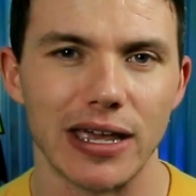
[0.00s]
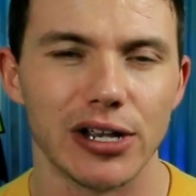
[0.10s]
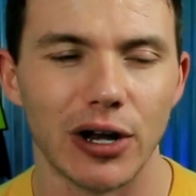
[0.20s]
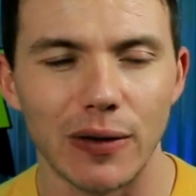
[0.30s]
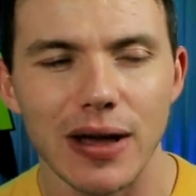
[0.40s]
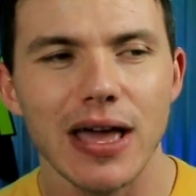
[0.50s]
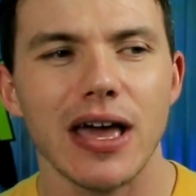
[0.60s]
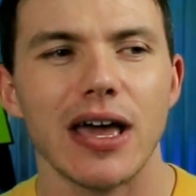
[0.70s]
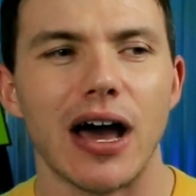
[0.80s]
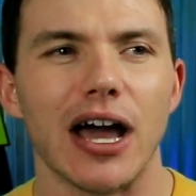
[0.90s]
You know,
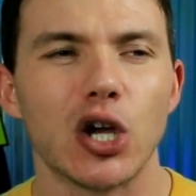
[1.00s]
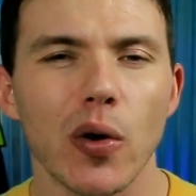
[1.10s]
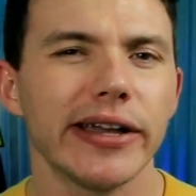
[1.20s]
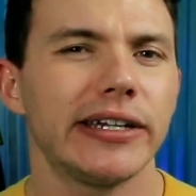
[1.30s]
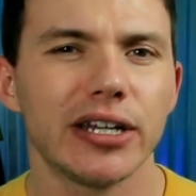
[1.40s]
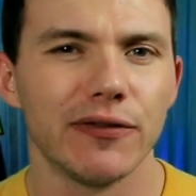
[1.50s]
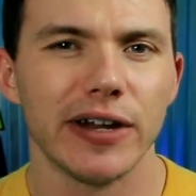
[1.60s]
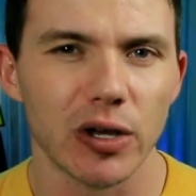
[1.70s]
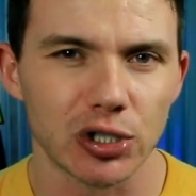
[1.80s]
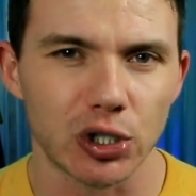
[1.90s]
uh, going into the
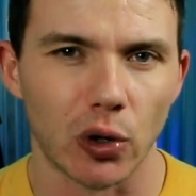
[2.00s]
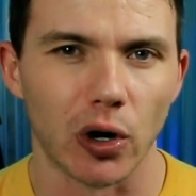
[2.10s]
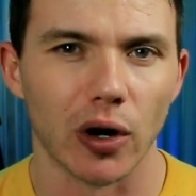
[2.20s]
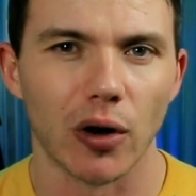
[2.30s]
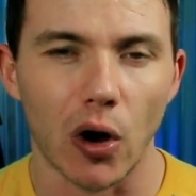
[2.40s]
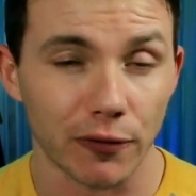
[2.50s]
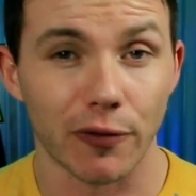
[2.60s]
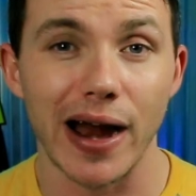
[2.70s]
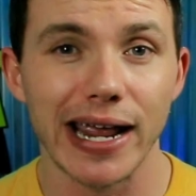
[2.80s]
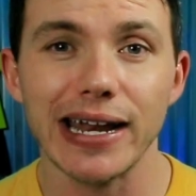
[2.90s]
video store on
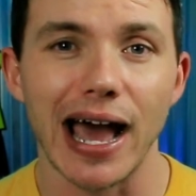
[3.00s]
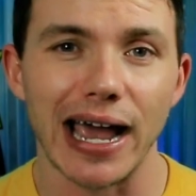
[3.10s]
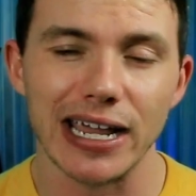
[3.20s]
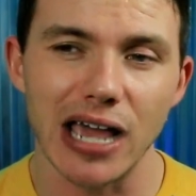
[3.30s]
Friday night,